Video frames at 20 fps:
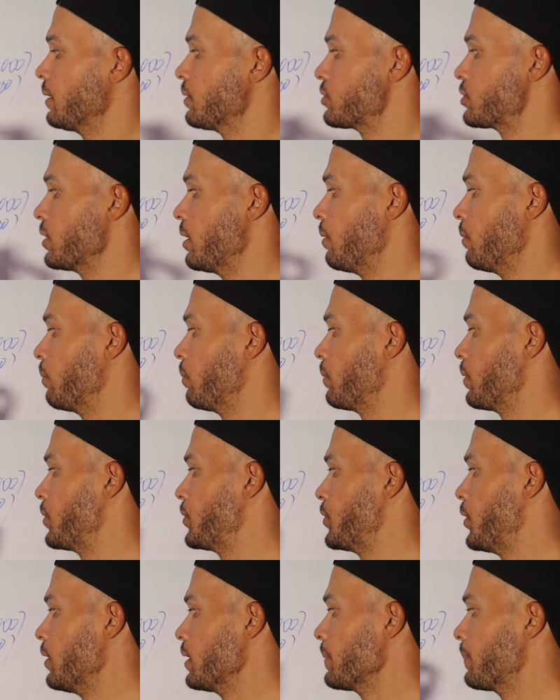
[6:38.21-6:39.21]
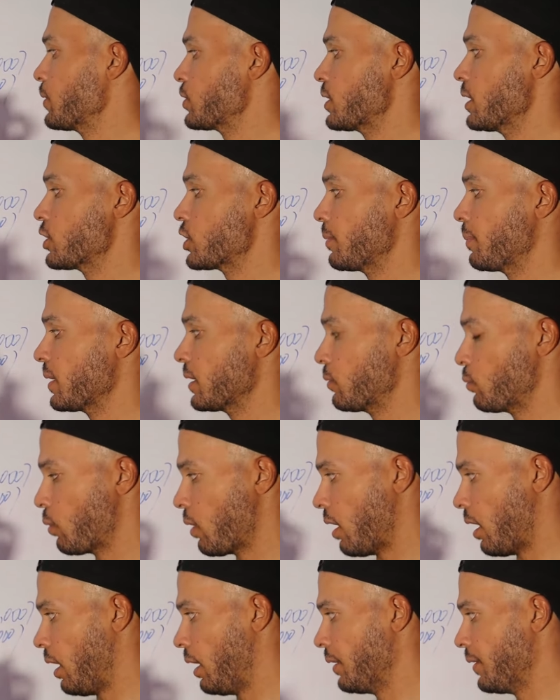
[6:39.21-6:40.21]
So 30% should be in
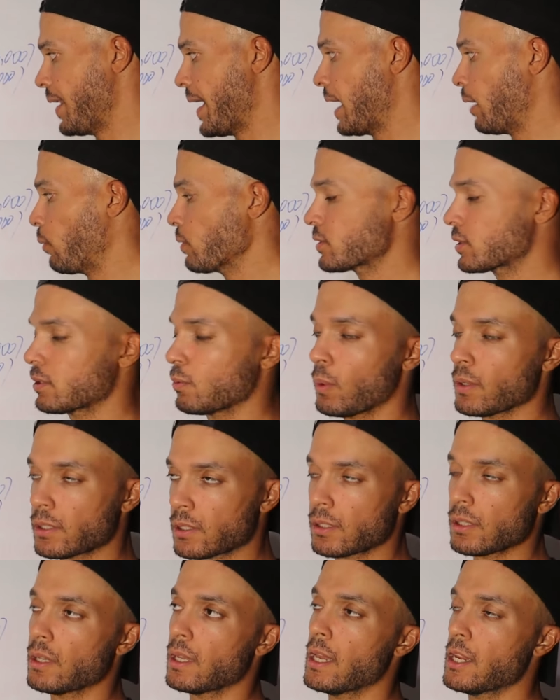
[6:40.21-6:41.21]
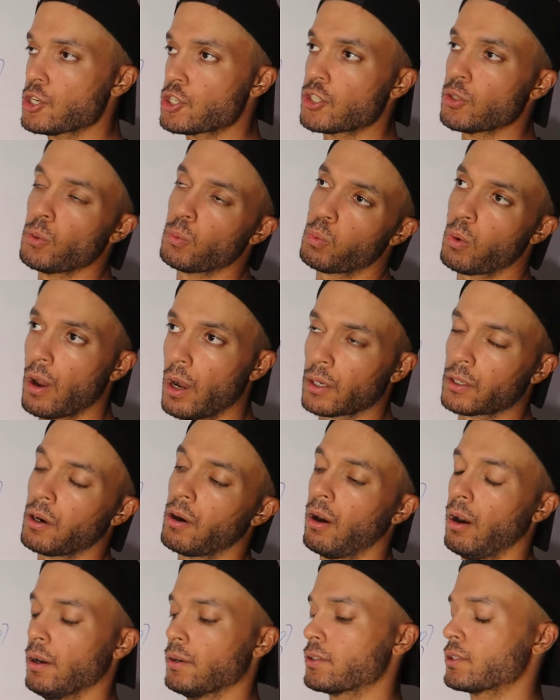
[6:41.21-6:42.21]
raw. Now, what's, what's the issue with raw
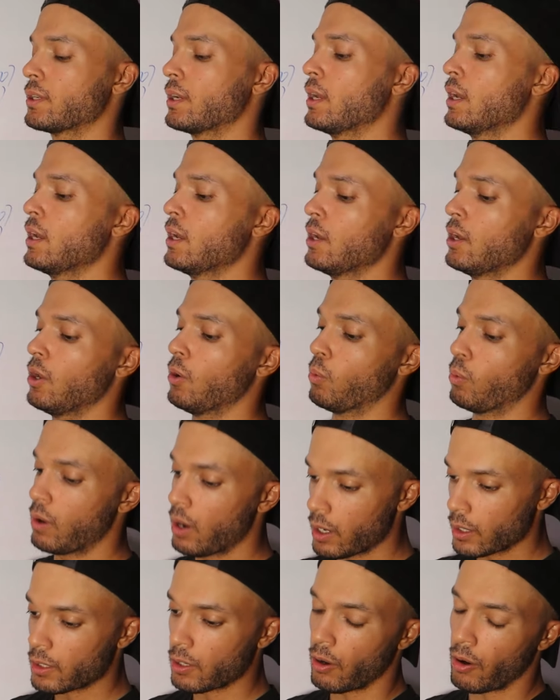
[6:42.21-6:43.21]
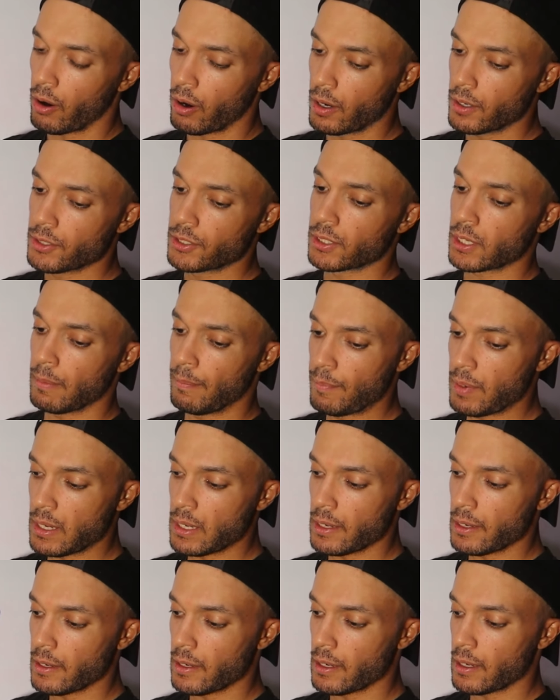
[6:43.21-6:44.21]
cards? Raw cards can
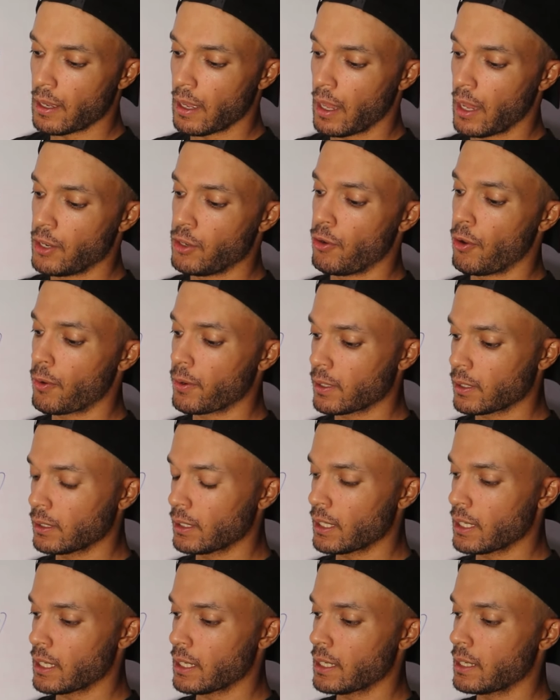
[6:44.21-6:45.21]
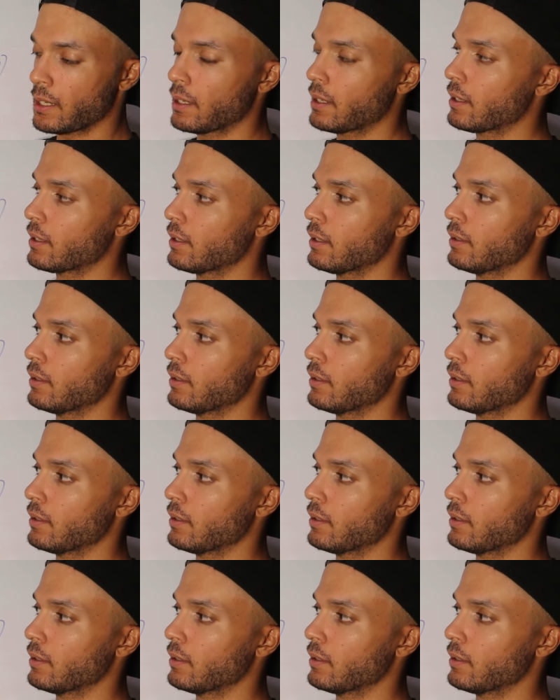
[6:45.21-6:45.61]
be annoyingly